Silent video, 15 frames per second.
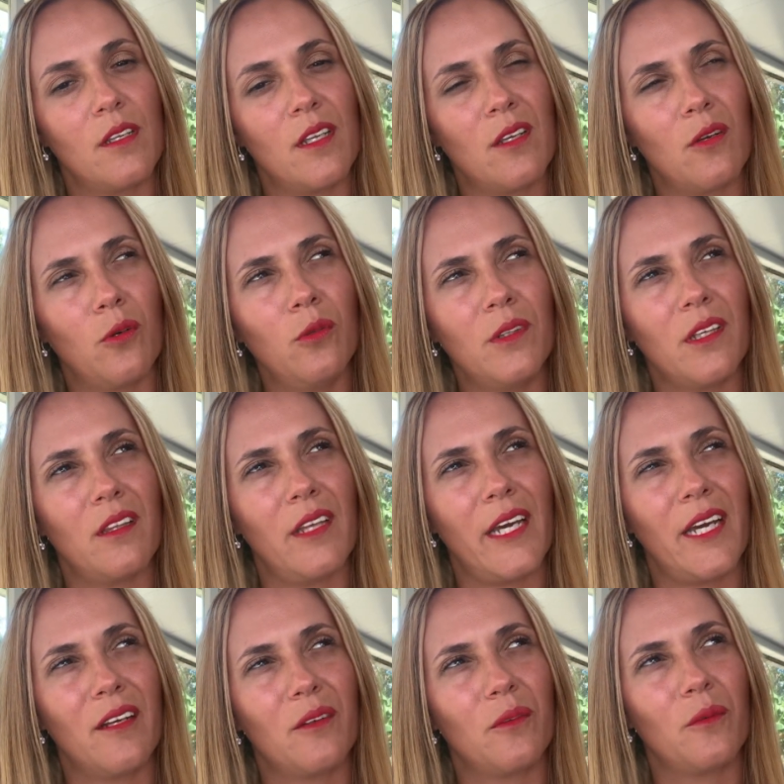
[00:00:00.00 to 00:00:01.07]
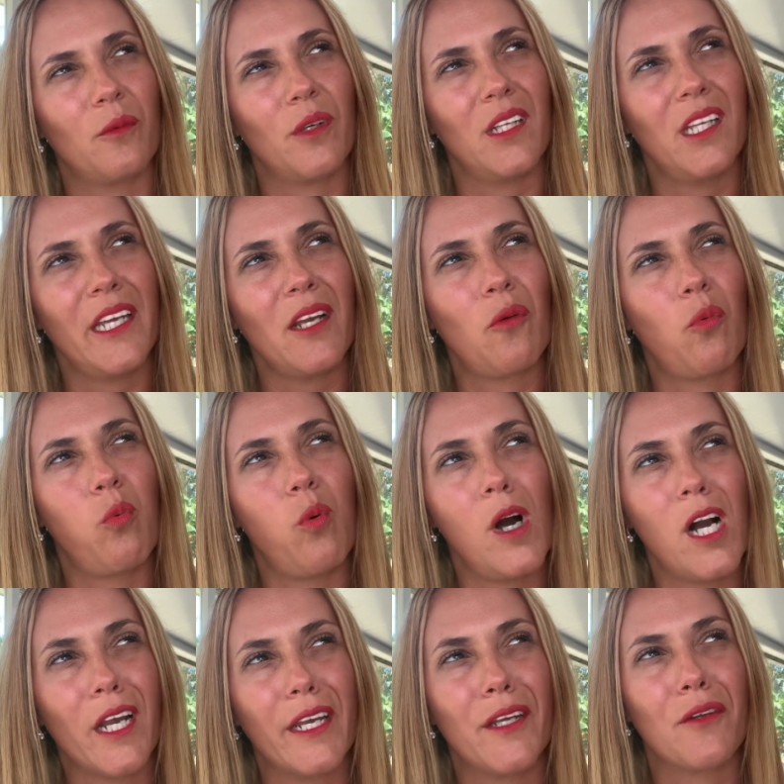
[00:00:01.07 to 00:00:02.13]
not only that, we're like
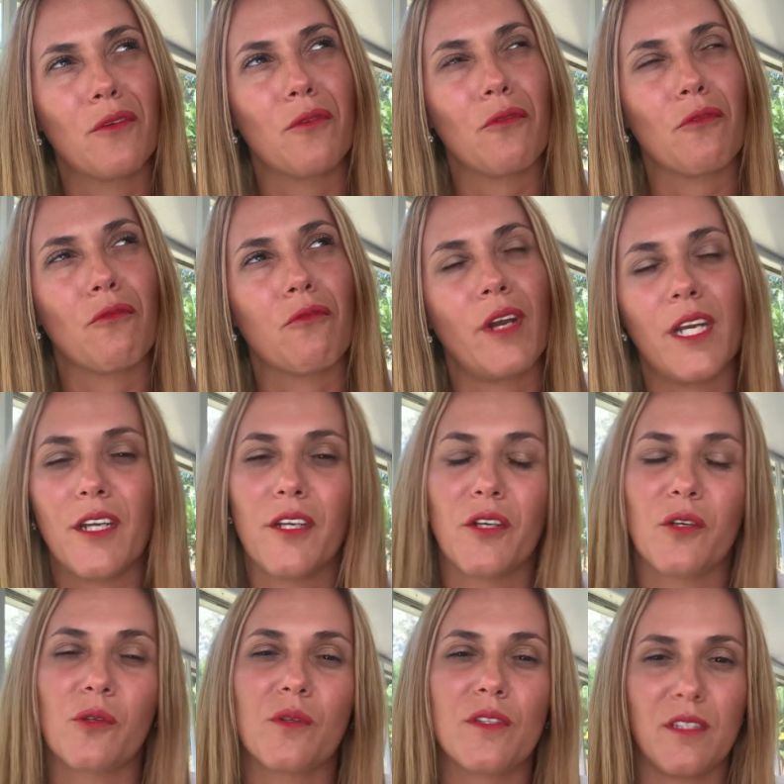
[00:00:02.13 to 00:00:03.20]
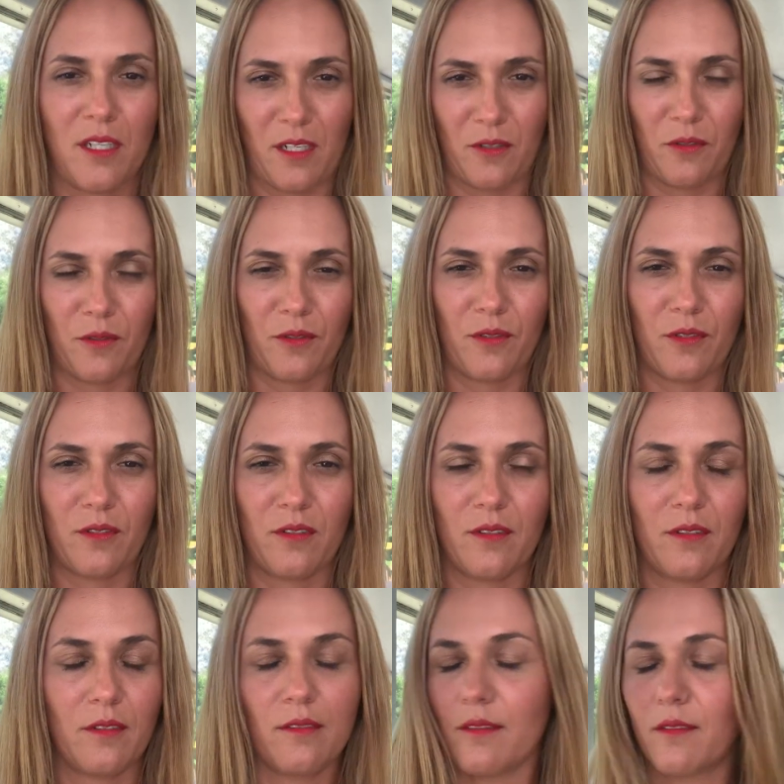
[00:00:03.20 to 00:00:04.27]
walking radio signals.
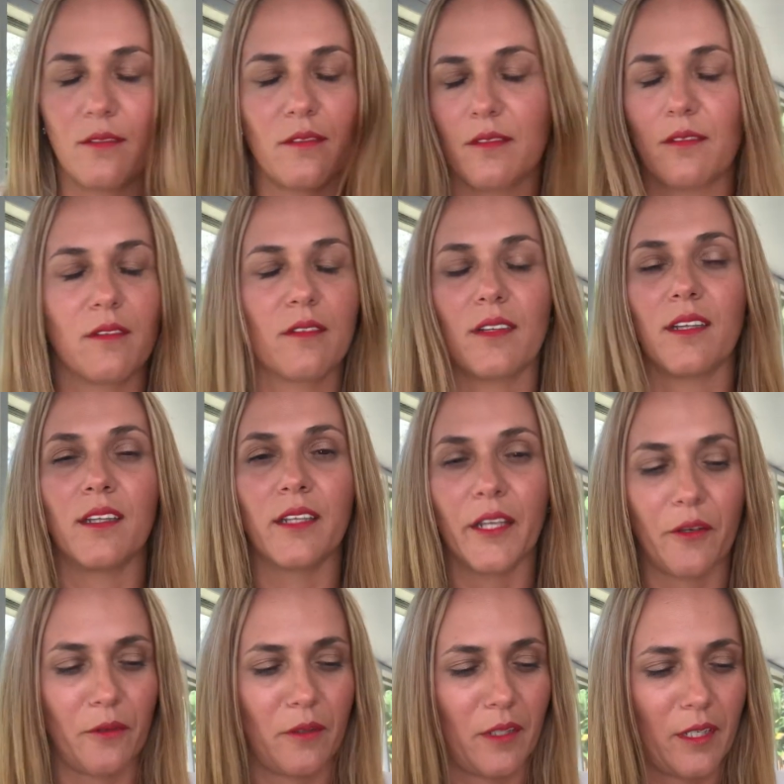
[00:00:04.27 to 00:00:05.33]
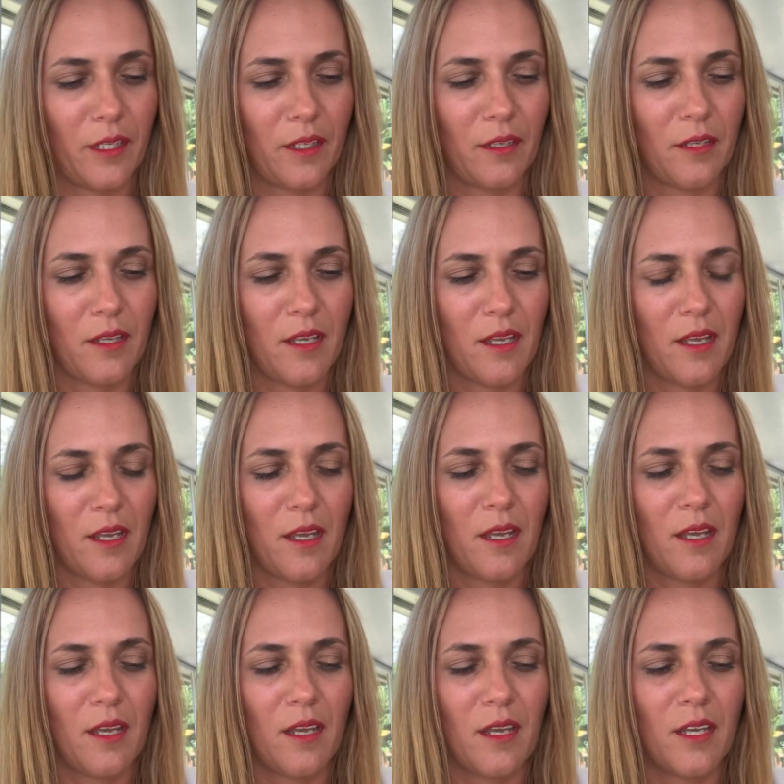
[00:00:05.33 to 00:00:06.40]
Literally.
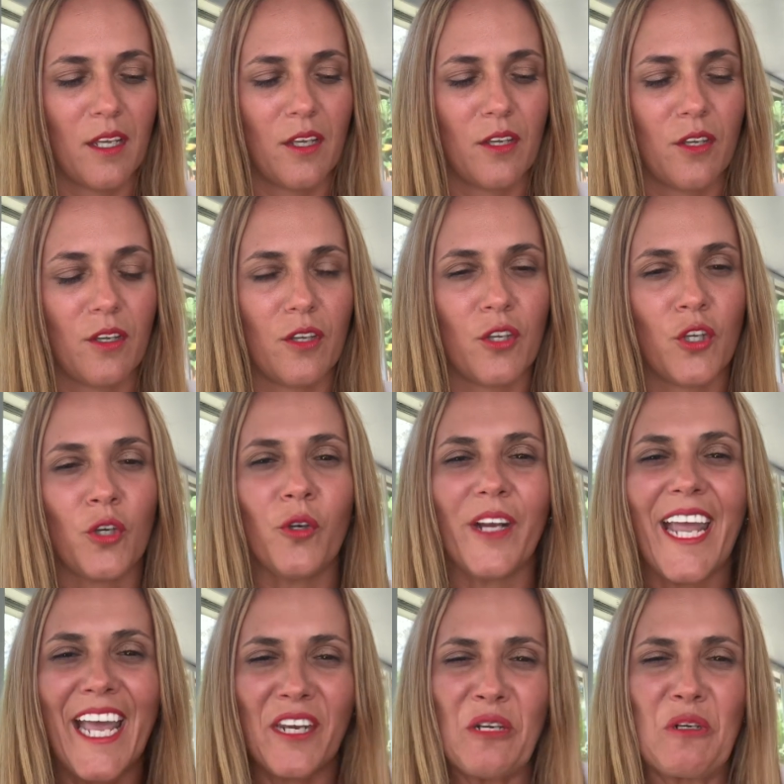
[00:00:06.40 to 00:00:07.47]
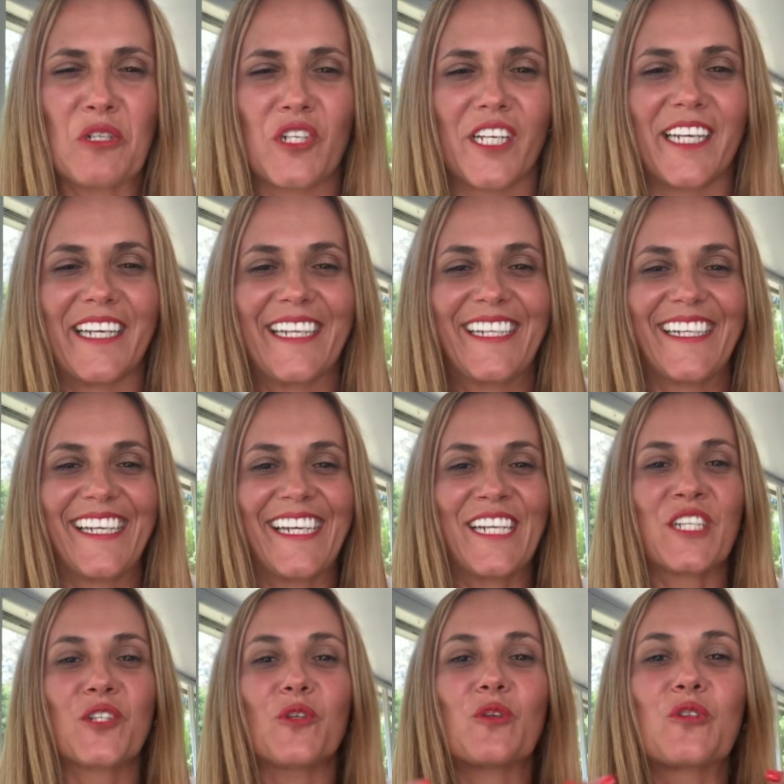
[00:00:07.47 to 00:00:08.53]
Your energy
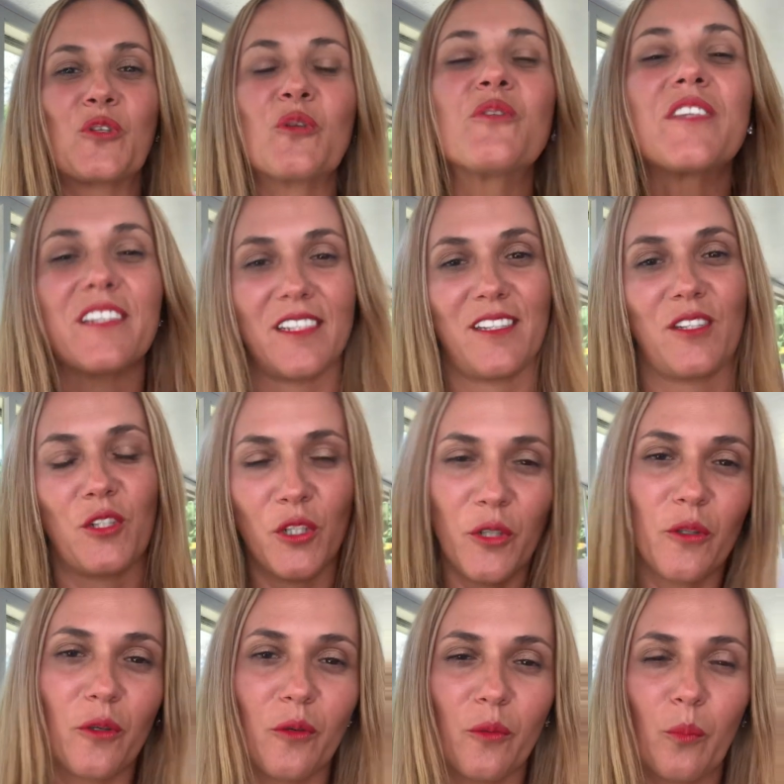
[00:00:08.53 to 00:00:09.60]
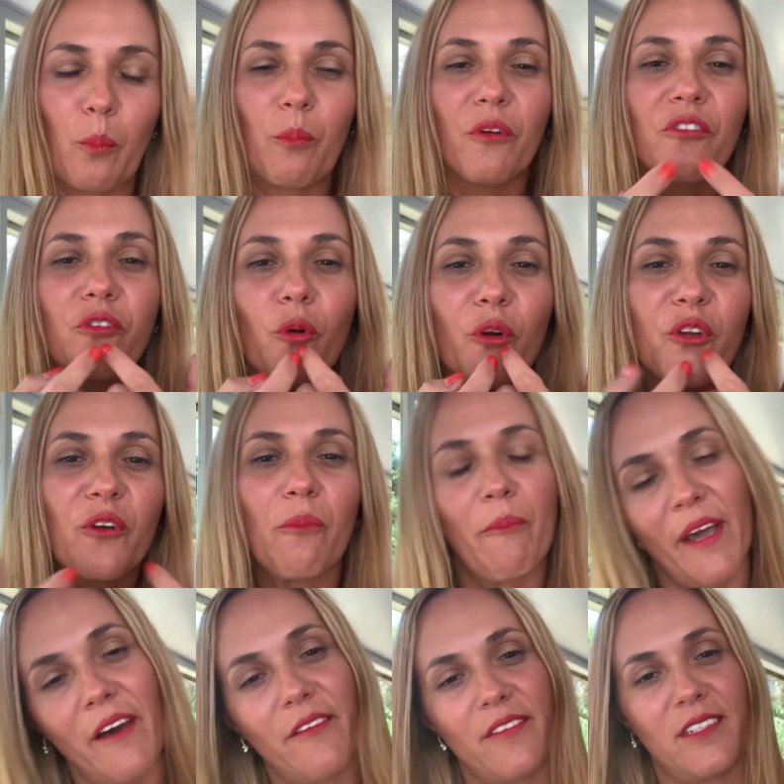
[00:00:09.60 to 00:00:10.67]
introduces you before your
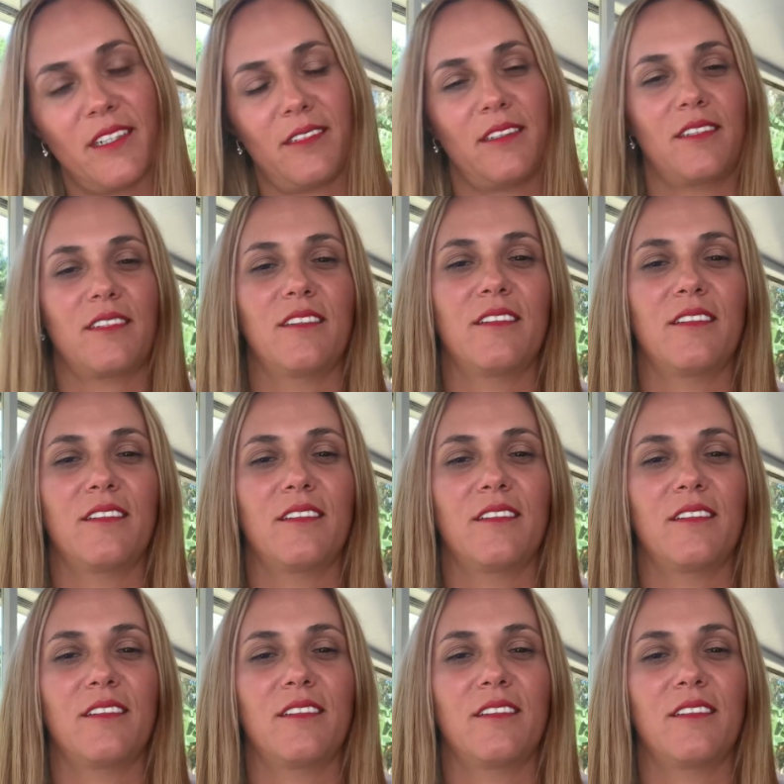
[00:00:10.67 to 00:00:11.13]
mouth does.